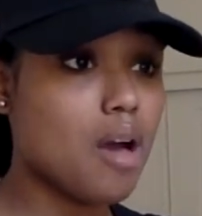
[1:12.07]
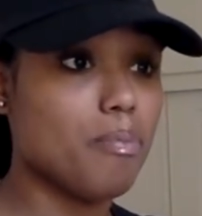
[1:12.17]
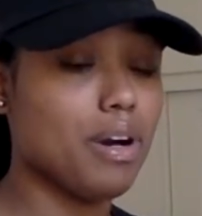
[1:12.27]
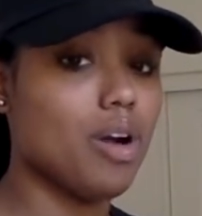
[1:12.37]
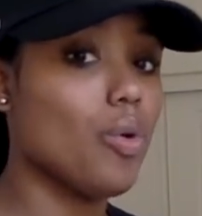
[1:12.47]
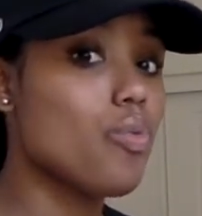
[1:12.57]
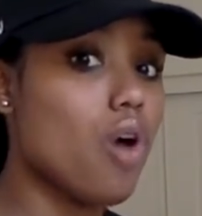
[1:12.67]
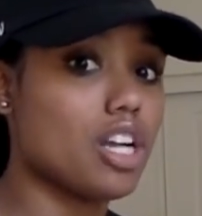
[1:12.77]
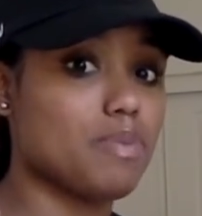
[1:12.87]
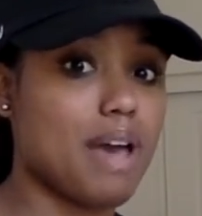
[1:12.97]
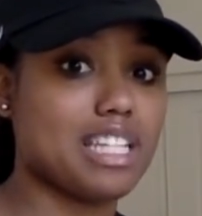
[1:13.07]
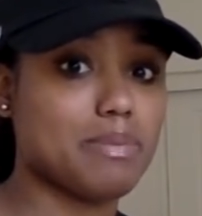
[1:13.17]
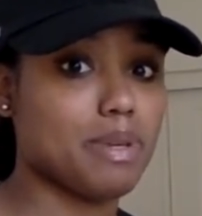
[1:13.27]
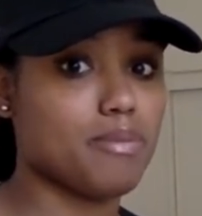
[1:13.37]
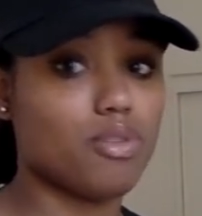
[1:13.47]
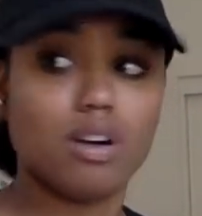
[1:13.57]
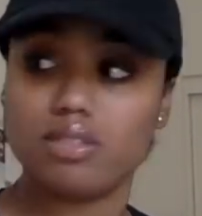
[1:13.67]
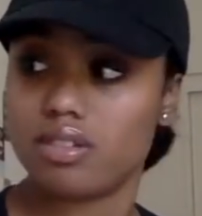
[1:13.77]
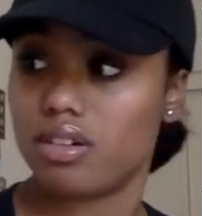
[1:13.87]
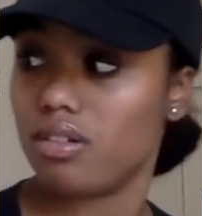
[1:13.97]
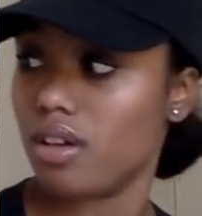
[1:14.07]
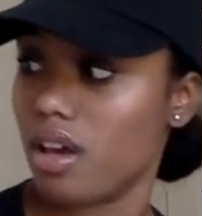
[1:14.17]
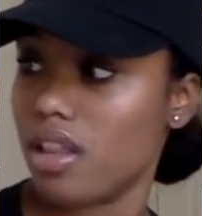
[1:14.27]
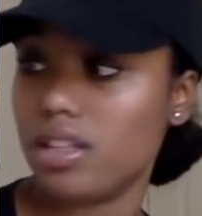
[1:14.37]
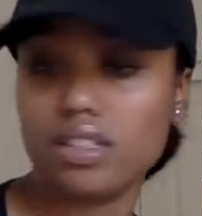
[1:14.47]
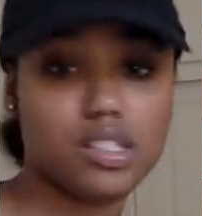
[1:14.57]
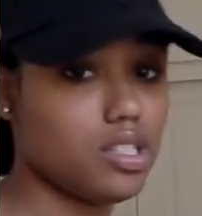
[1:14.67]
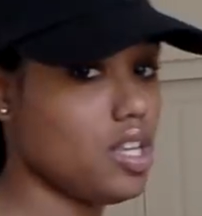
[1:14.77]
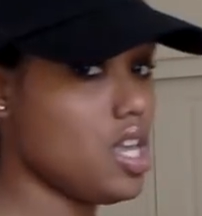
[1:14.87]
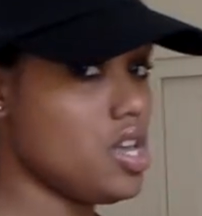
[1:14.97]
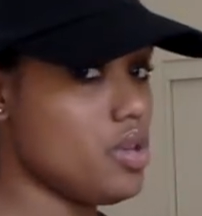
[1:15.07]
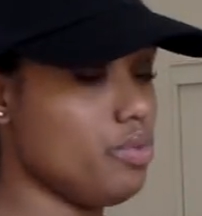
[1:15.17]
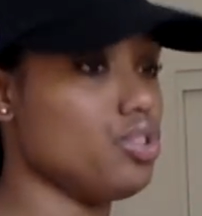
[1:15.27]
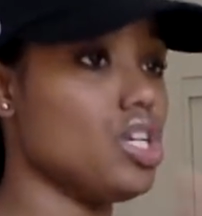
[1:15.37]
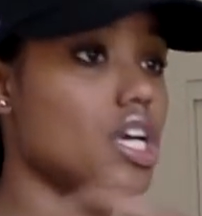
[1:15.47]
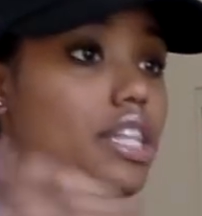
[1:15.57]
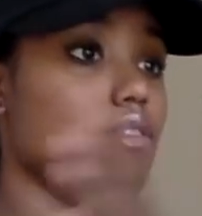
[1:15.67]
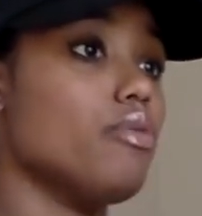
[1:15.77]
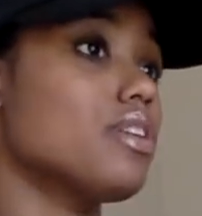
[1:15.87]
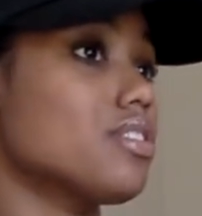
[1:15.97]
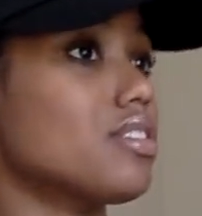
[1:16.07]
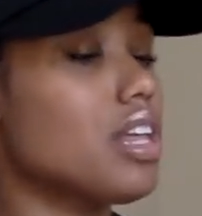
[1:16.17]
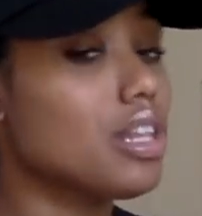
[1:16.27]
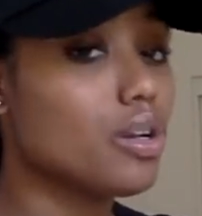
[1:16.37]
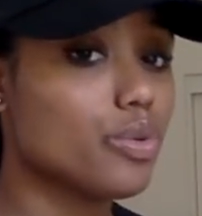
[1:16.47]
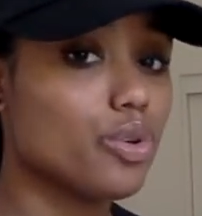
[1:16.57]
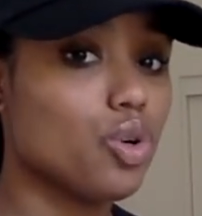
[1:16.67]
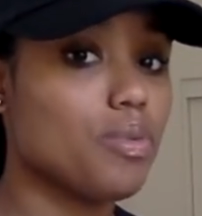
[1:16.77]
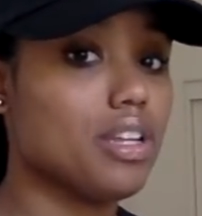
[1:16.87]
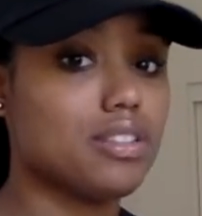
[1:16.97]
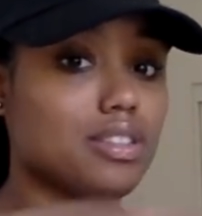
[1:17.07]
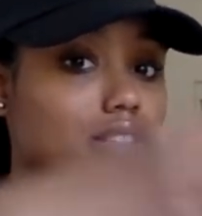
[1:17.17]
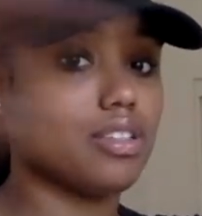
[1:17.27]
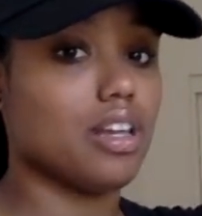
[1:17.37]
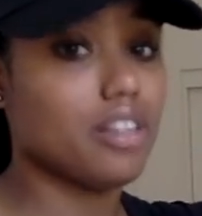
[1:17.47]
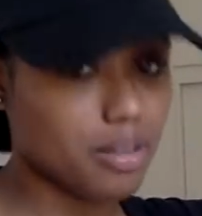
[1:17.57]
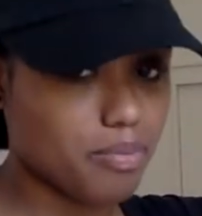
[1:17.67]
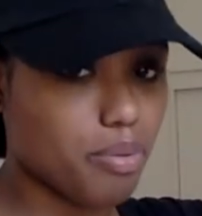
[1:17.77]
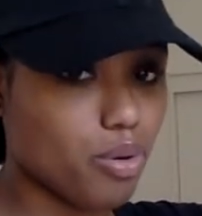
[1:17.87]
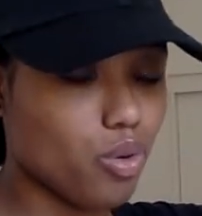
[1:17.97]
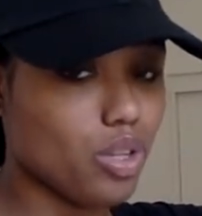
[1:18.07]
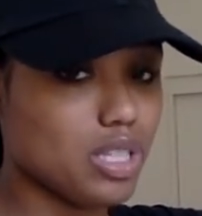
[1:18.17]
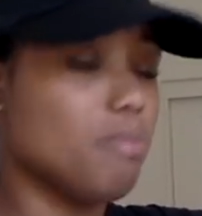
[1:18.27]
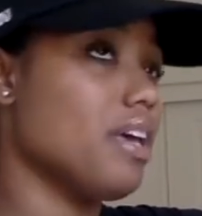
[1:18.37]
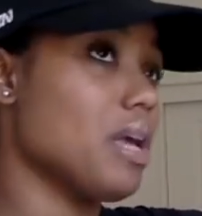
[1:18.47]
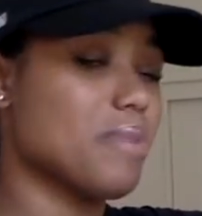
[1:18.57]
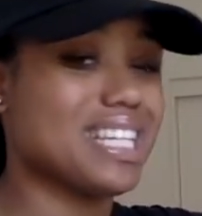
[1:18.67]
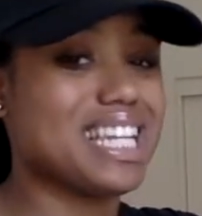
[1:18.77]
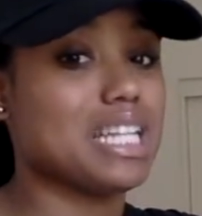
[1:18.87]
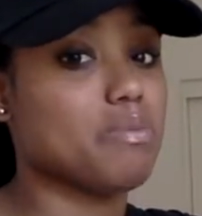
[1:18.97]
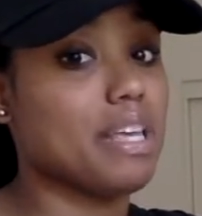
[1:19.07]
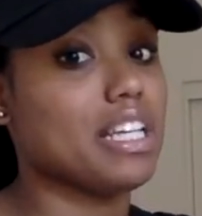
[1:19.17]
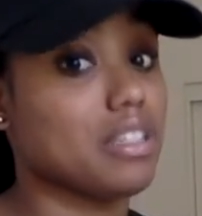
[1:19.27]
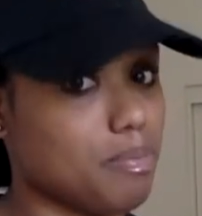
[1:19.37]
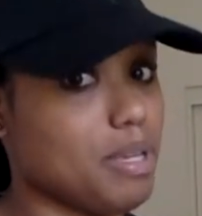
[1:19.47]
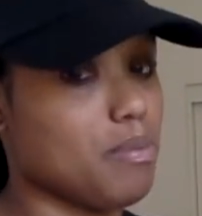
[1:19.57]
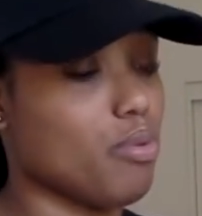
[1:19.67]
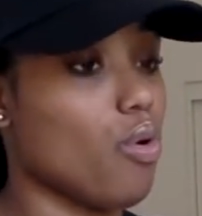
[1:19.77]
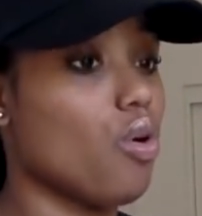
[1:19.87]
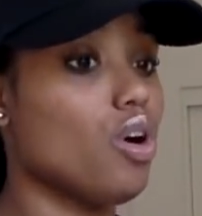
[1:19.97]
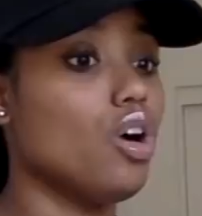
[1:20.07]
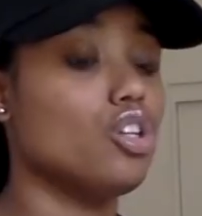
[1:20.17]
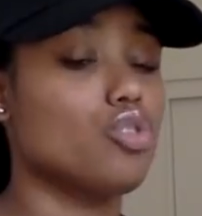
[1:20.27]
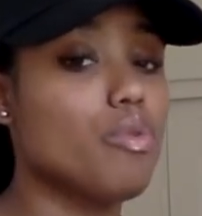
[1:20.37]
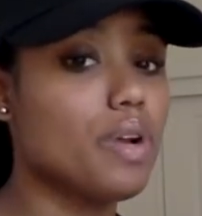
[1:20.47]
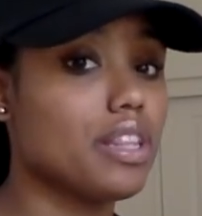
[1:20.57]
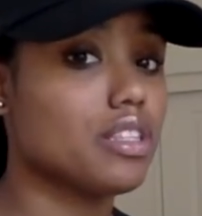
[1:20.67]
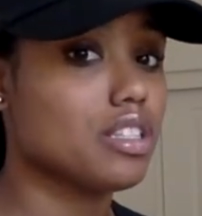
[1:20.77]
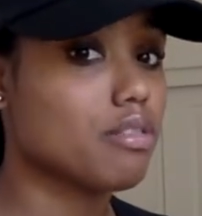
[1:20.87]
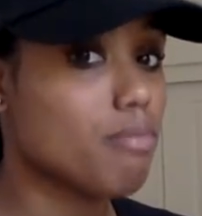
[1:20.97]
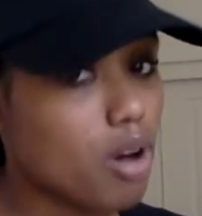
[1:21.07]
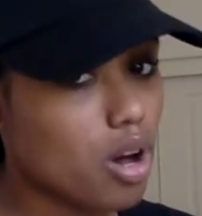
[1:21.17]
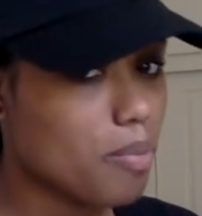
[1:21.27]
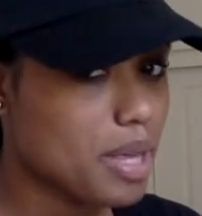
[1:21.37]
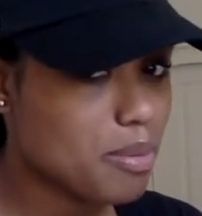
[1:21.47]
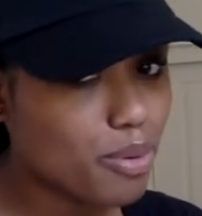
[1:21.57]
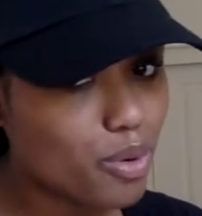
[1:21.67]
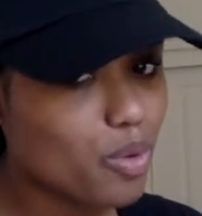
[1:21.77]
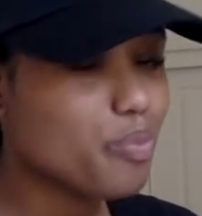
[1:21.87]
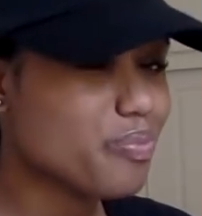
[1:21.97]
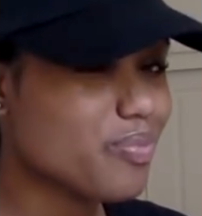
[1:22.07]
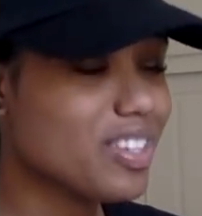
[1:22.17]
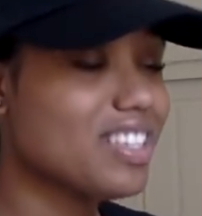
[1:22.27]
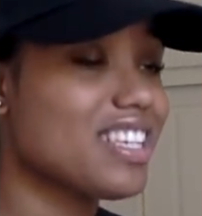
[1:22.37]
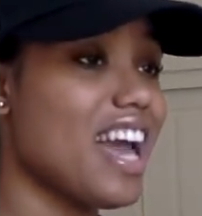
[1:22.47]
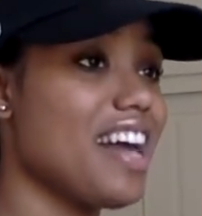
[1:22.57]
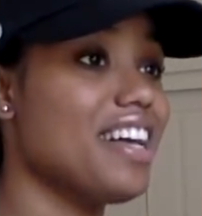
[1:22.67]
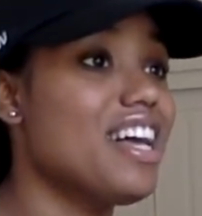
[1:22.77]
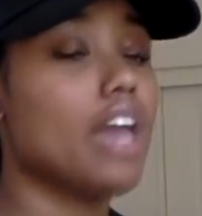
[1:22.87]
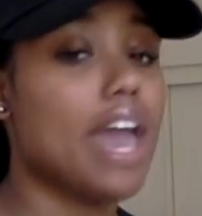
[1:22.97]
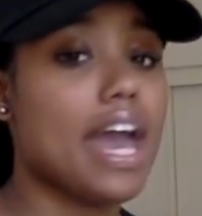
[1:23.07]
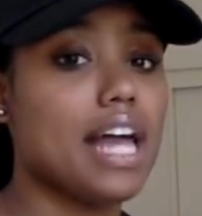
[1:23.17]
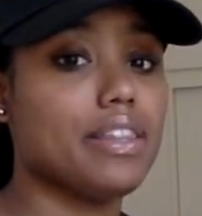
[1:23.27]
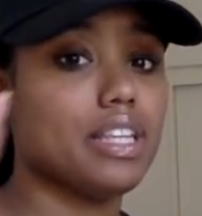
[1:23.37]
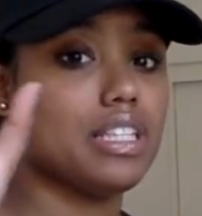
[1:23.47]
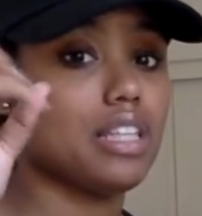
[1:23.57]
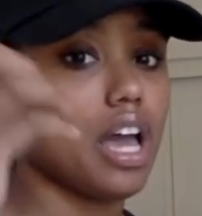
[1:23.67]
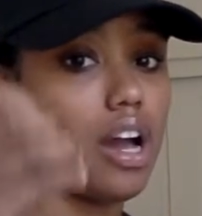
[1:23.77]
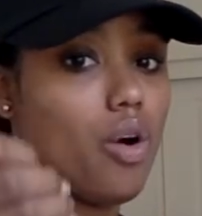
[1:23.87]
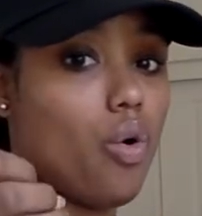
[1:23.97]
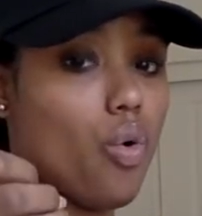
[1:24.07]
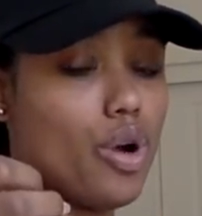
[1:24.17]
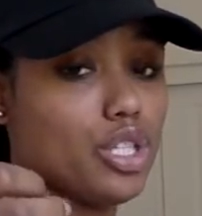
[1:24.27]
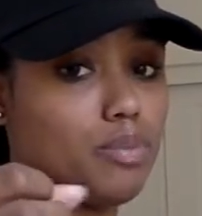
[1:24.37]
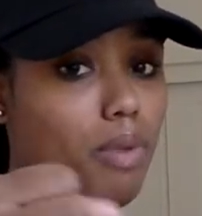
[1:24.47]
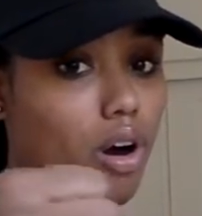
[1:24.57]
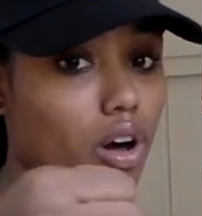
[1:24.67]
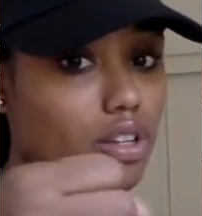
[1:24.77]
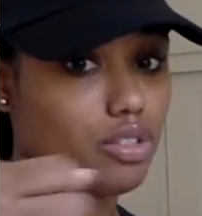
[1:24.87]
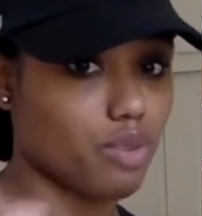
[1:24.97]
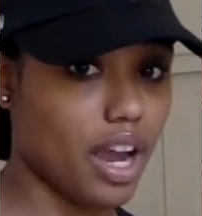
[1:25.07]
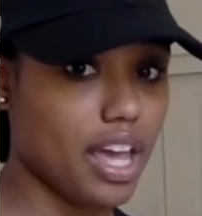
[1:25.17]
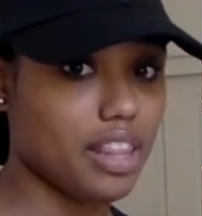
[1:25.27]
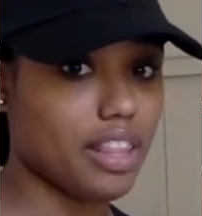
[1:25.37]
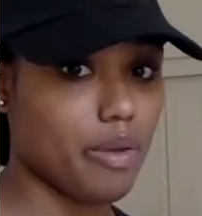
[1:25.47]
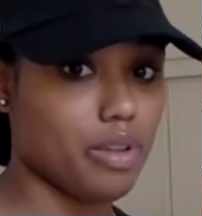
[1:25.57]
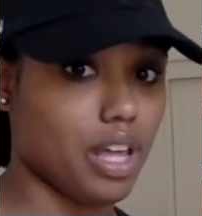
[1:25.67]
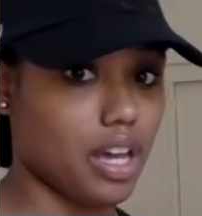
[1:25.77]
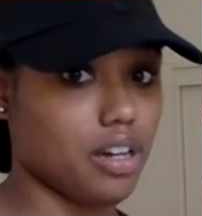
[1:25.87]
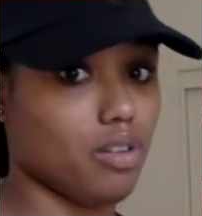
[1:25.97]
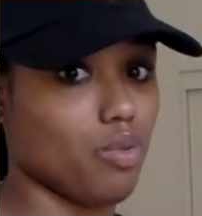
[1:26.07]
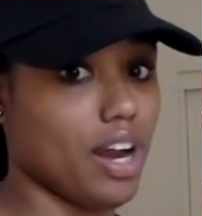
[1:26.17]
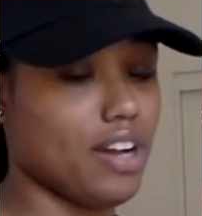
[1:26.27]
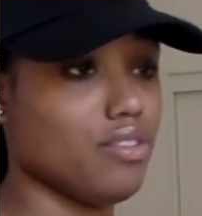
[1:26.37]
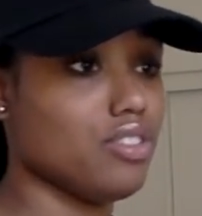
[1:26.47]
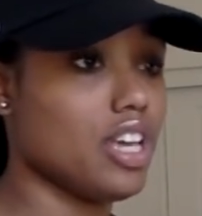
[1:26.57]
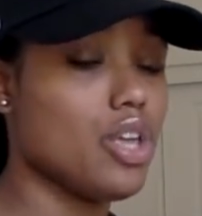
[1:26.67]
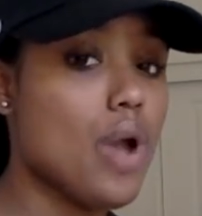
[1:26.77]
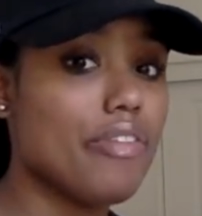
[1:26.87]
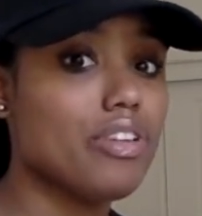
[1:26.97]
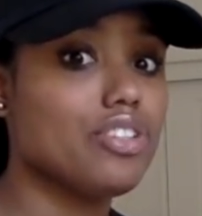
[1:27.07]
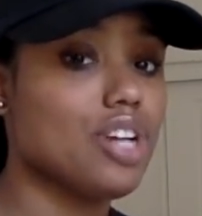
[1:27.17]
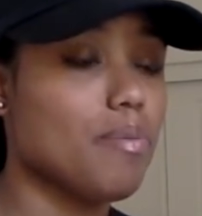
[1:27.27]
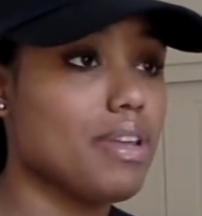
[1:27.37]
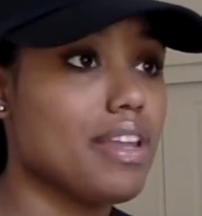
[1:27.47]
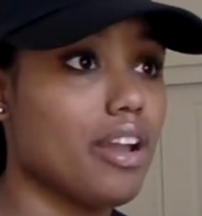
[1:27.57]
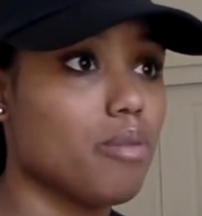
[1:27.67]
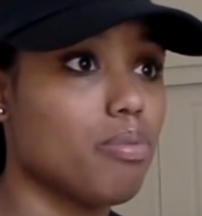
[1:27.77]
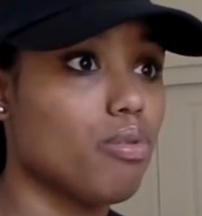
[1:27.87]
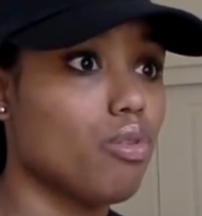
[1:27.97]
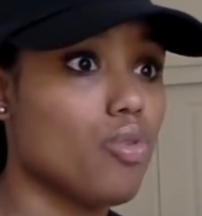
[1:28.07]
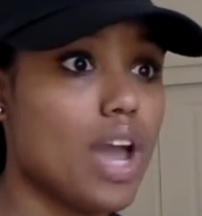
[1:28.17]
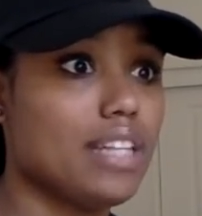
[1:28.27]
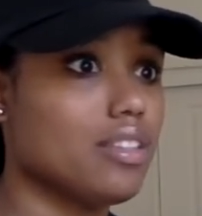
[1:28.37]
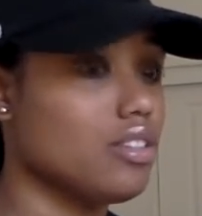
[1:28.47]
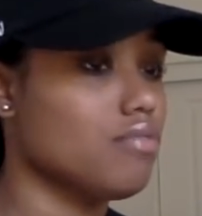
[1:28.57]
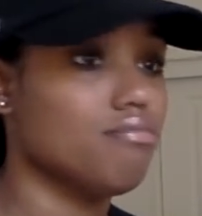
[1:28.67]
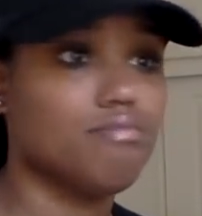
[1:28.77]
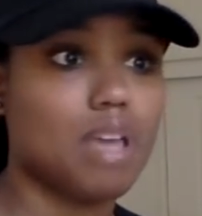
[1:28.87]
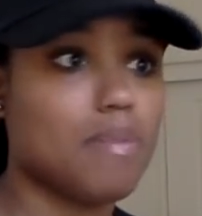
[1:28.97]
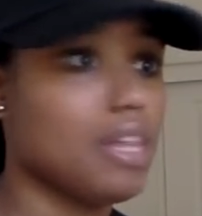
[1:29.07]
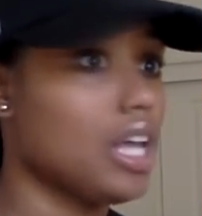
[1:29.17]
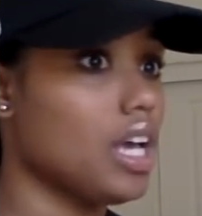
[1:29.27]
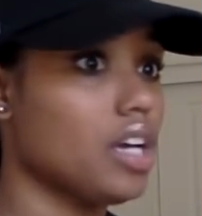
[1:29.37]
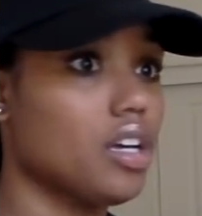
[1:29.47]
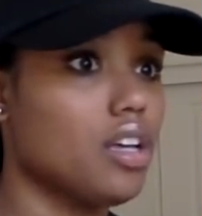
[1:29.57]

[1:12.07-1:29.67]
But we walked past the big pool. I was like, okay, like this is huge. And we went to this other little room, and it's this other pool. It's big, but it's not as big as the big pool. So we were in the small, big pool. Yeah. They had these like orange balls, right? They were like around. And you have to jump in and out of the pool. You have to maybe like,